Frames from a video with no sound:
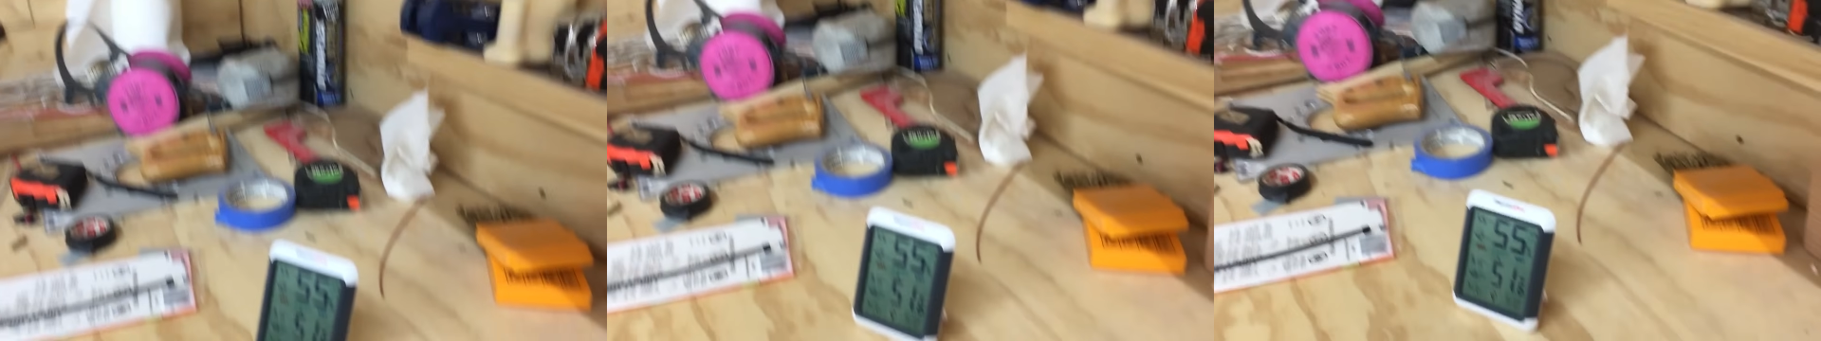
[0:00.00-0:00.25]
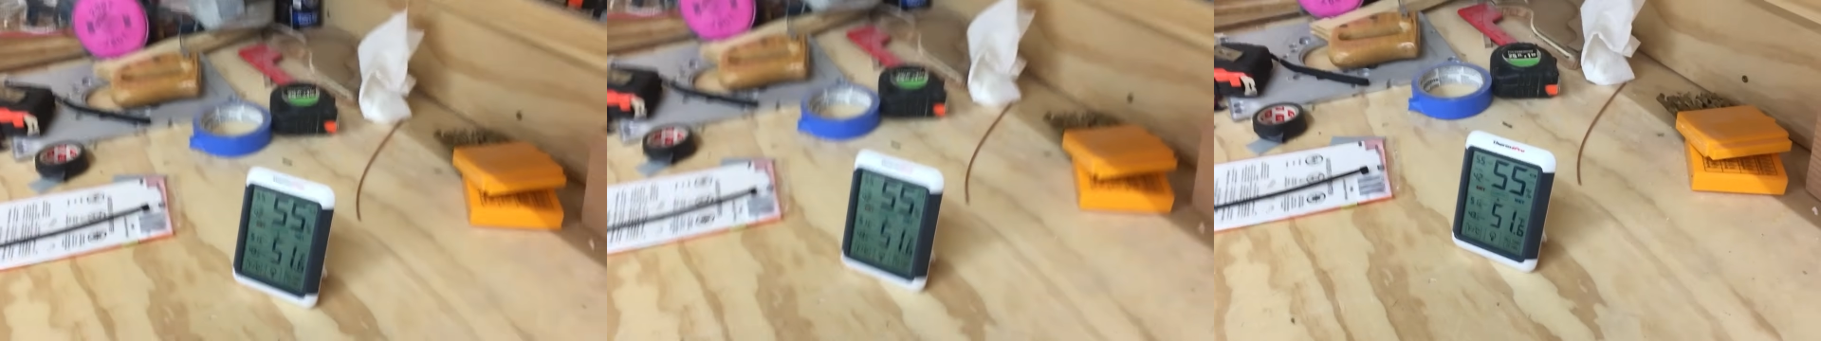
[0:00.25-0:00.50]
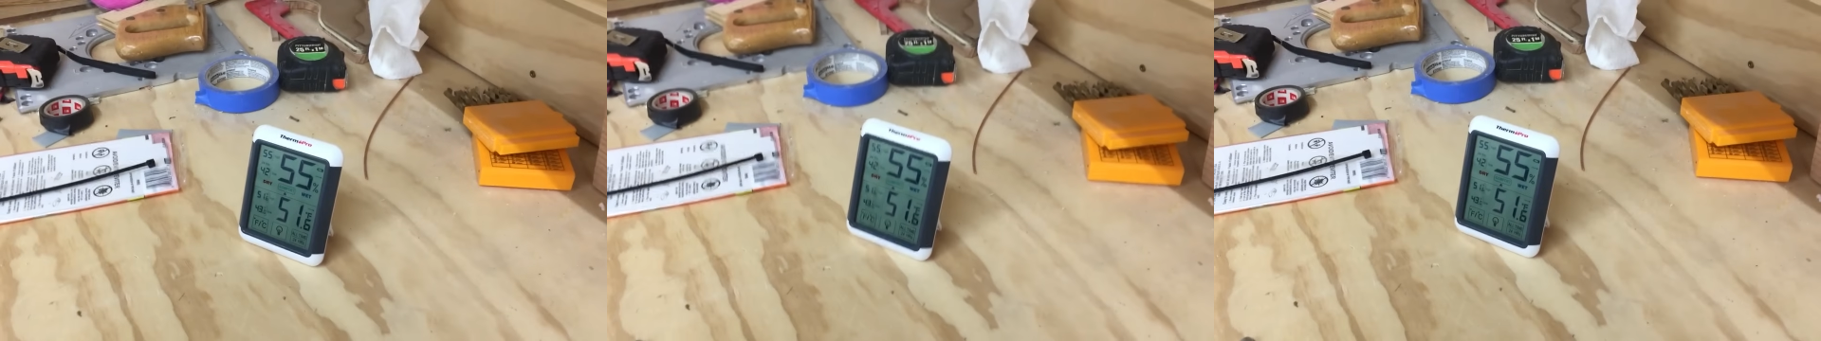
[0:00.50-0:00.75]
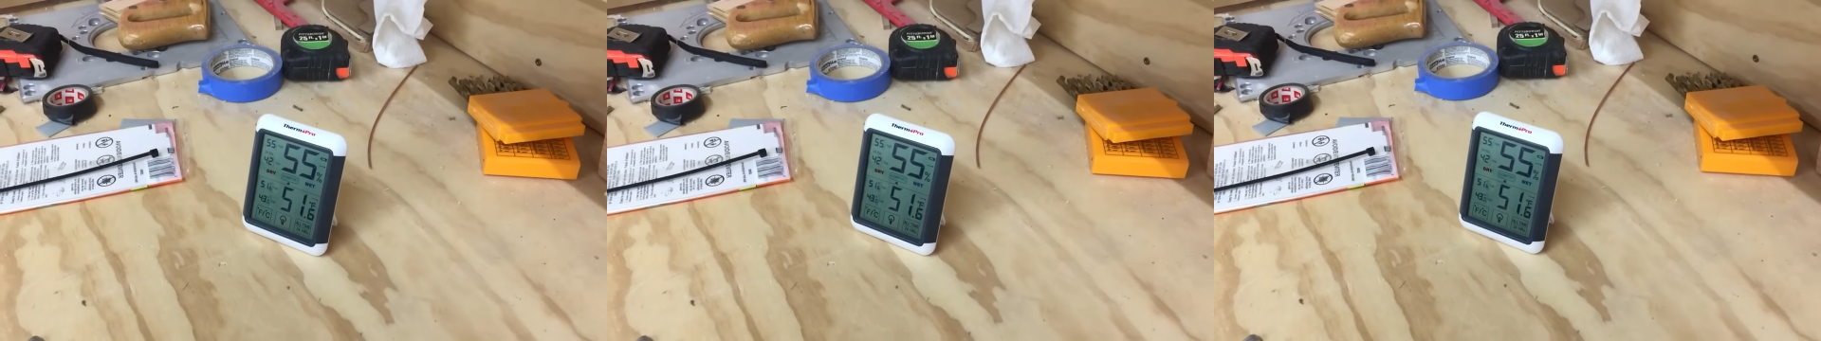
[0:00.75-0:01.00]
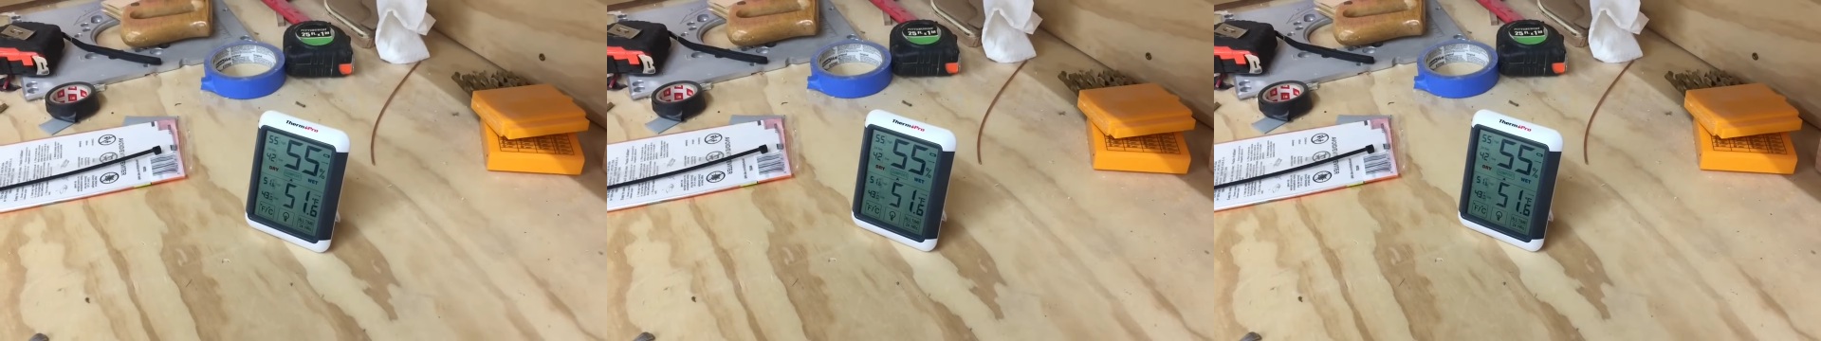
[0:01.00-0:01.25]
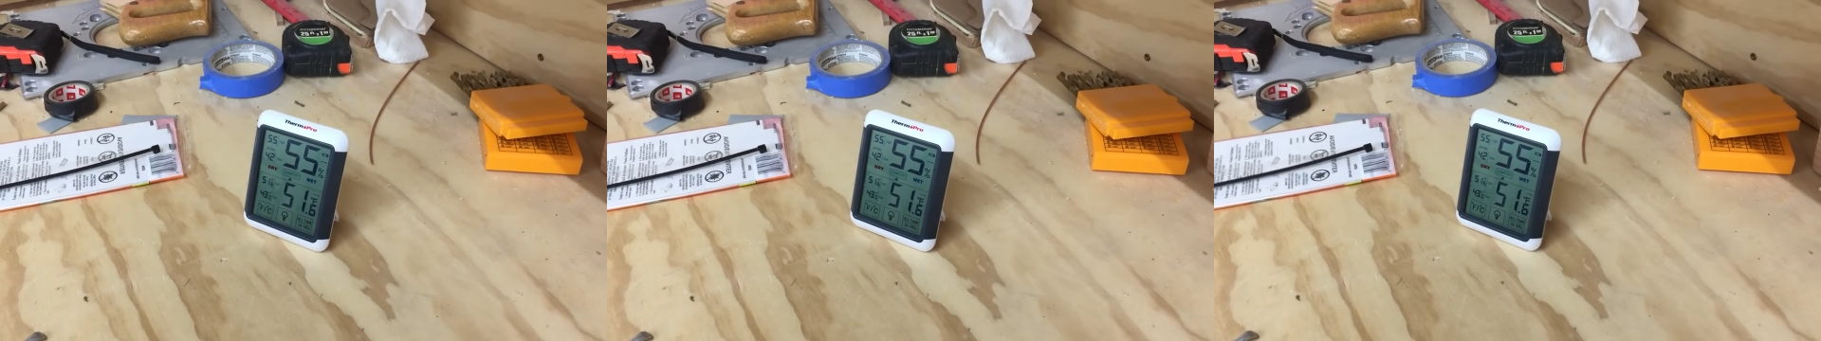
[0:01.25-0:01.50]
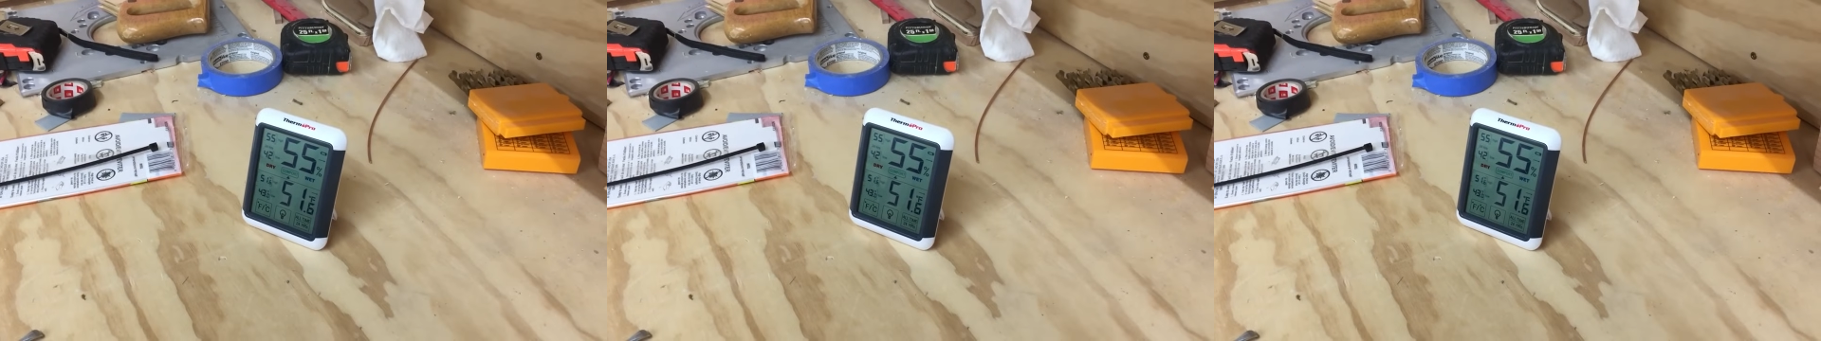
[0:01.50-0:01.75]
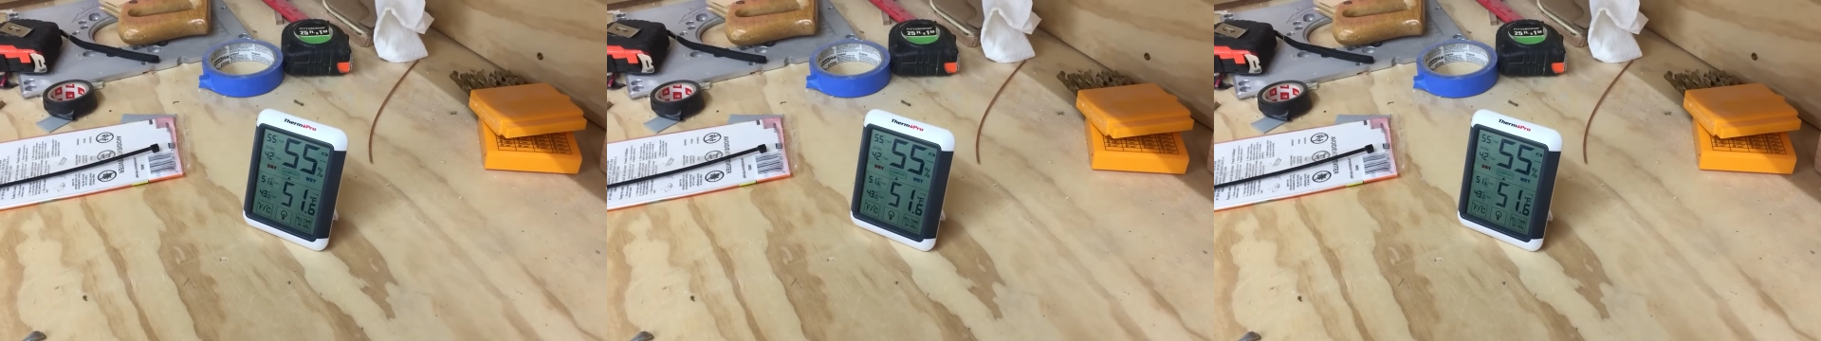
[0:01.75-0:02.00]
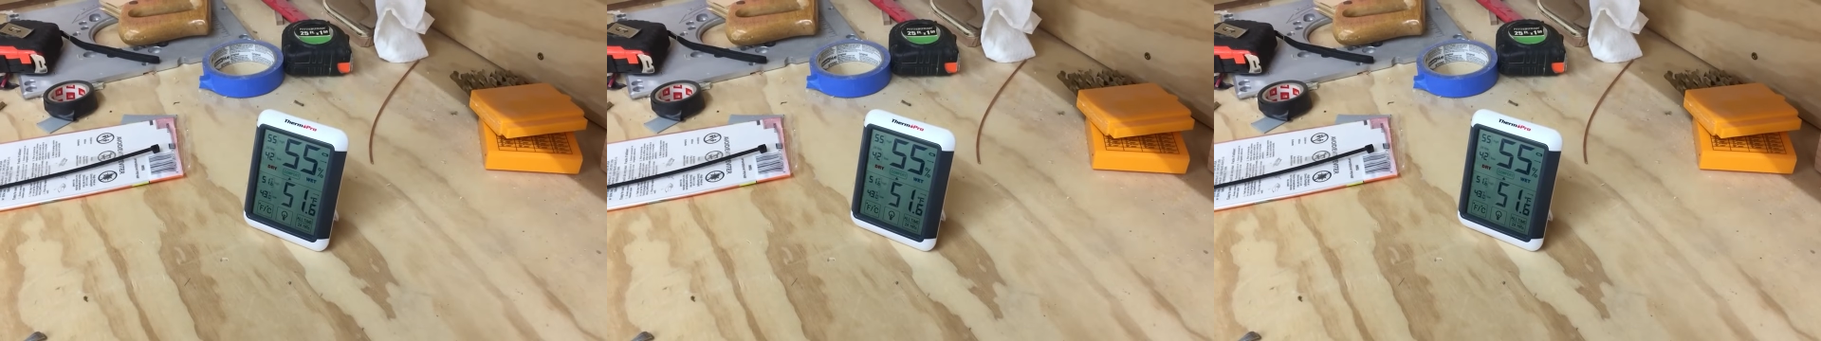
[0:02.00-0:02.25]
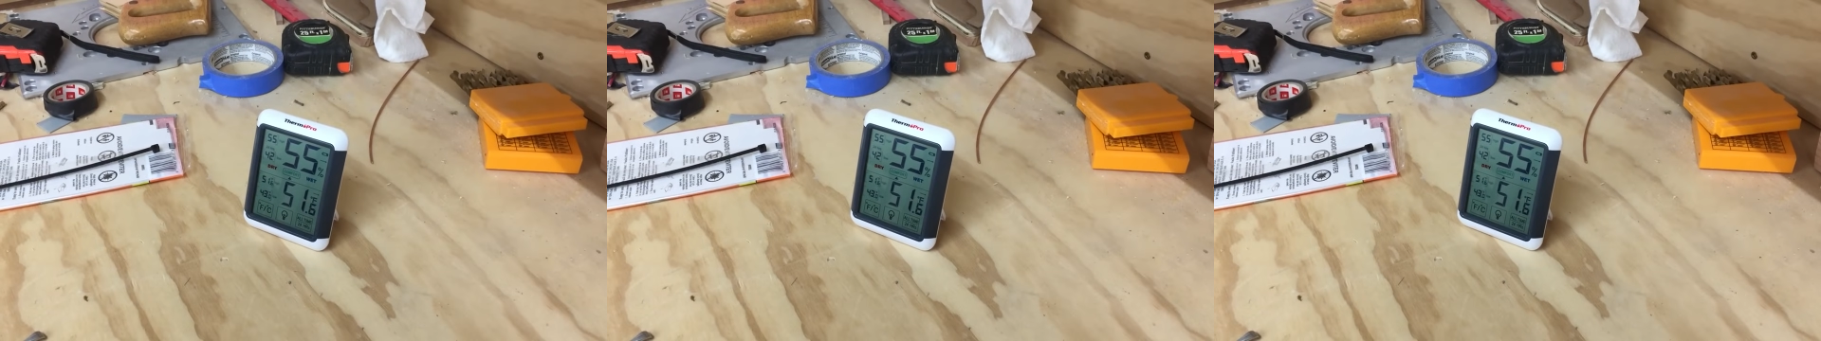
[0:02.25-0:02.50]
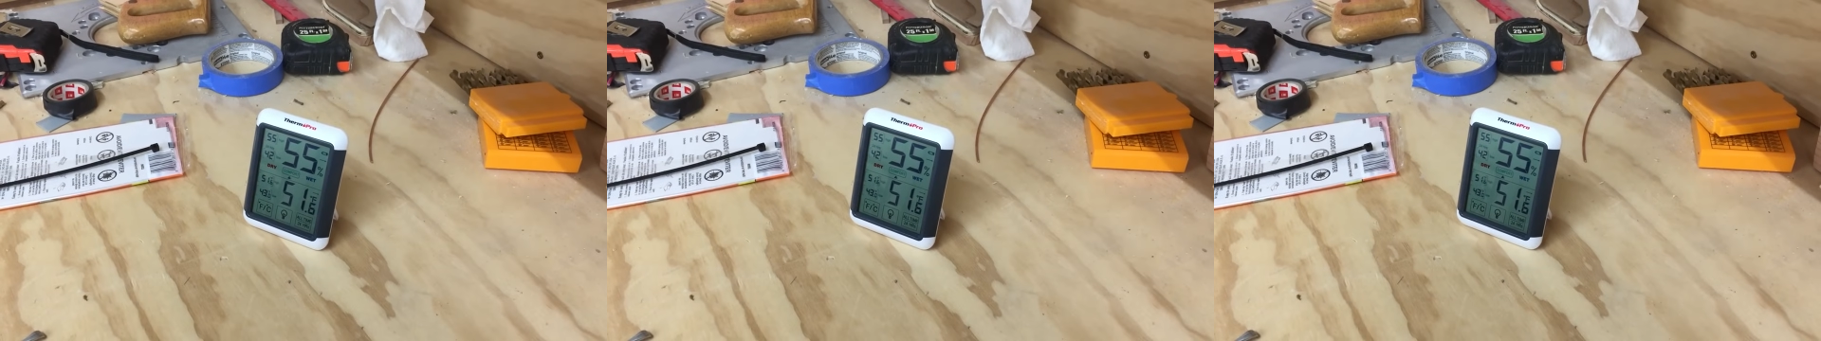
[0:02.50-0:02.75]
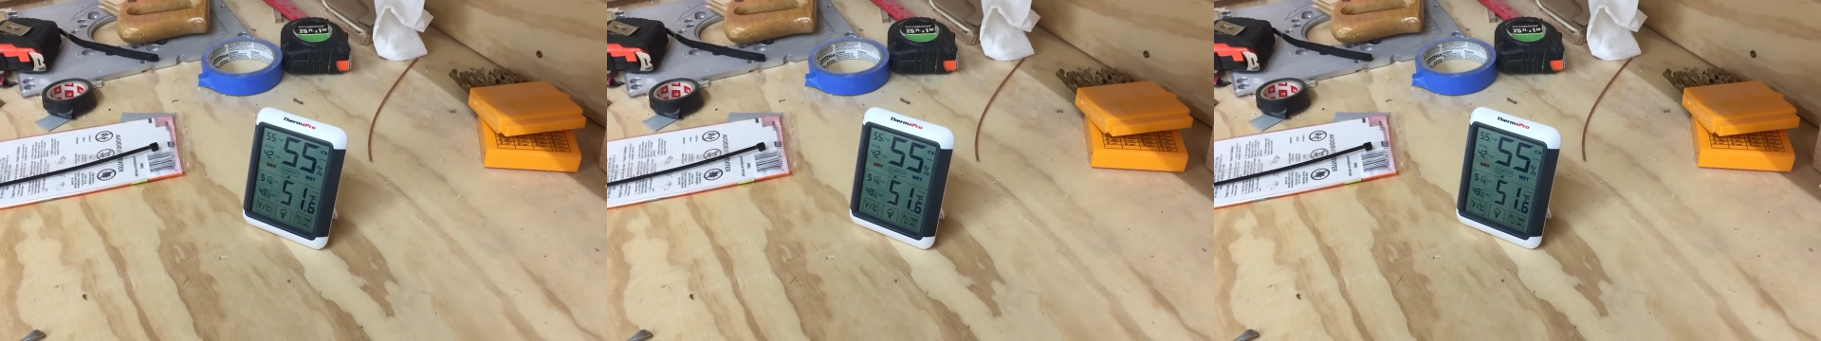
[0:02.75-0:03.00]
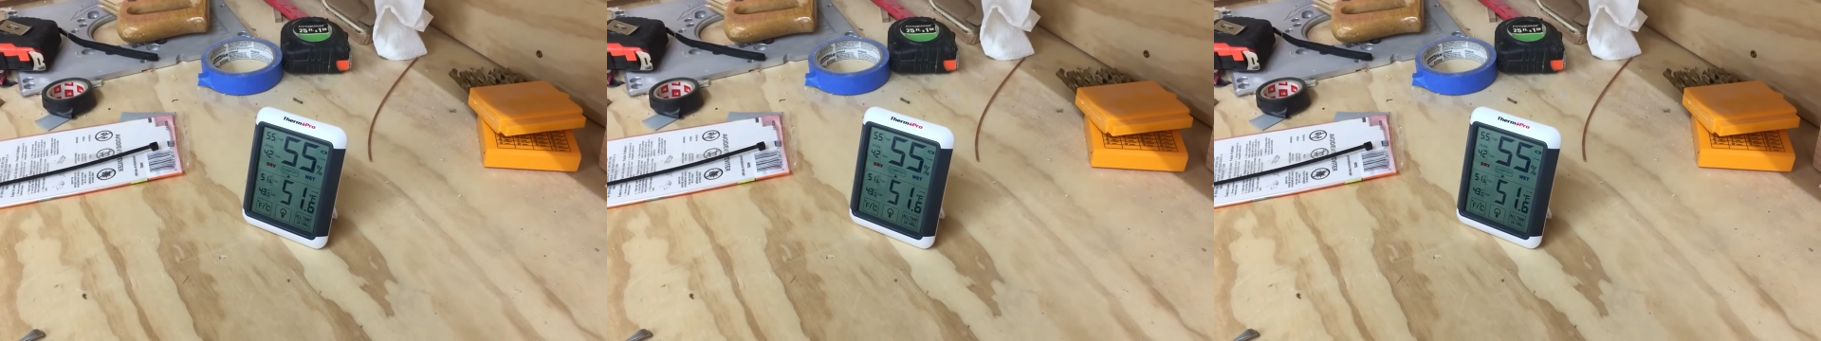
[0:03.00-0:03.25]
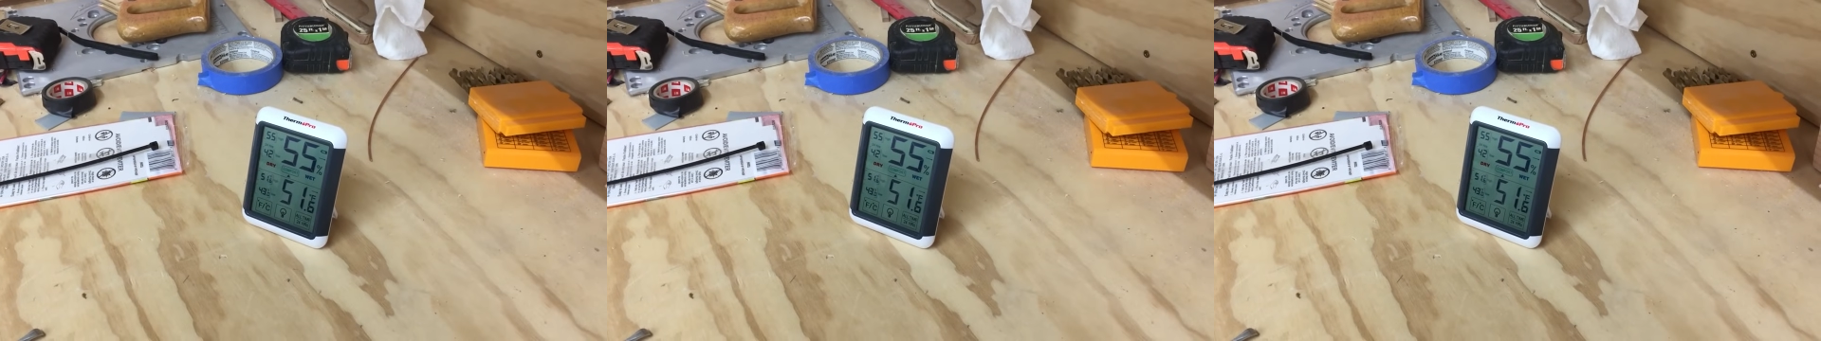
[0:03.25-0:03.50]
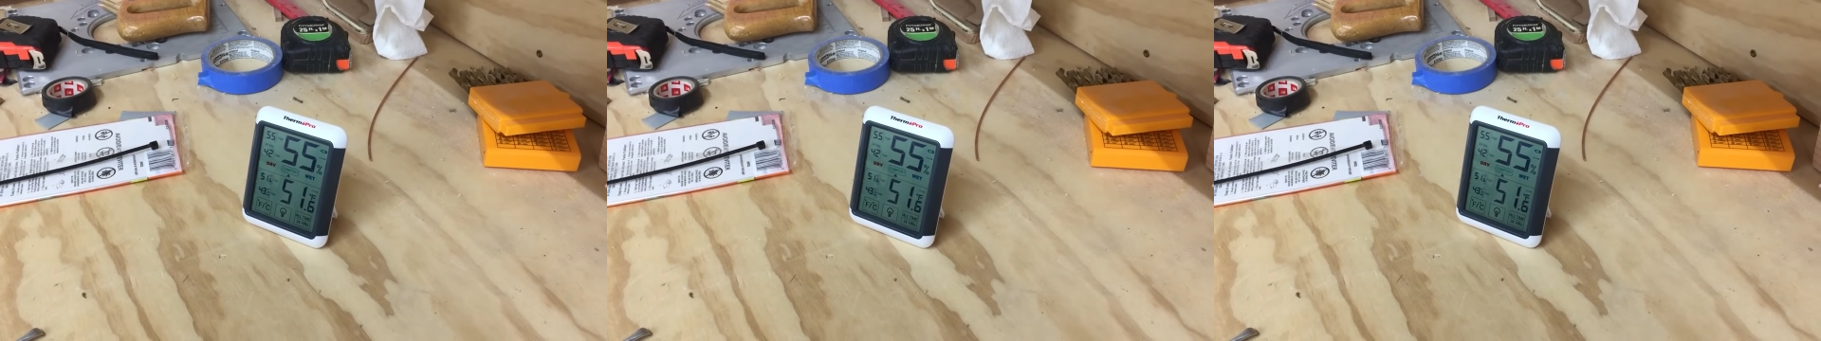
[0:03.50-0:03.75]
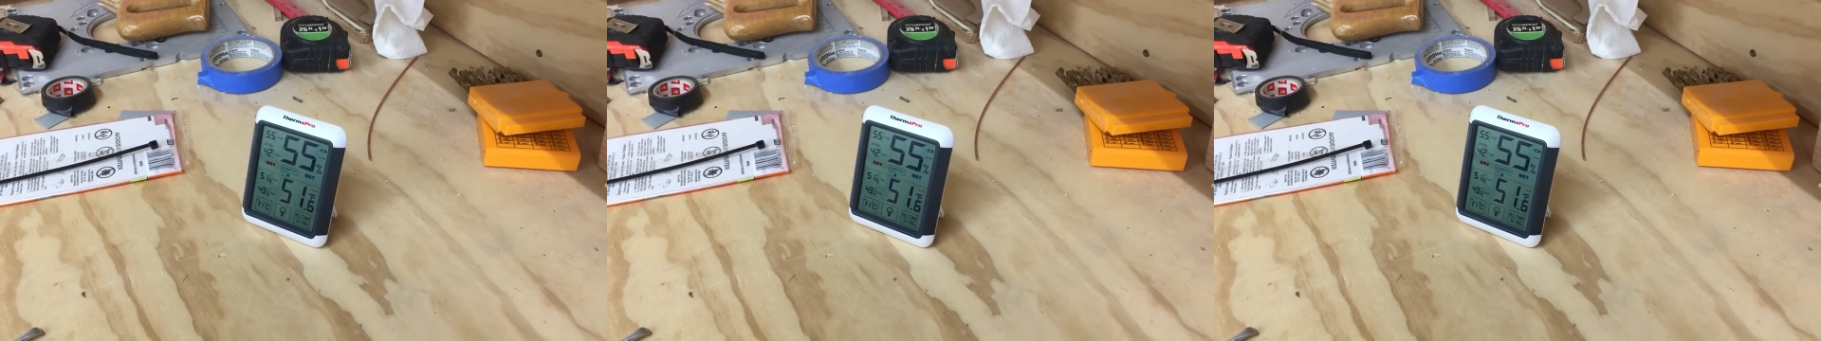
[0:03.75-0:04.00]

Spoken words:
[unreadable: no face in view]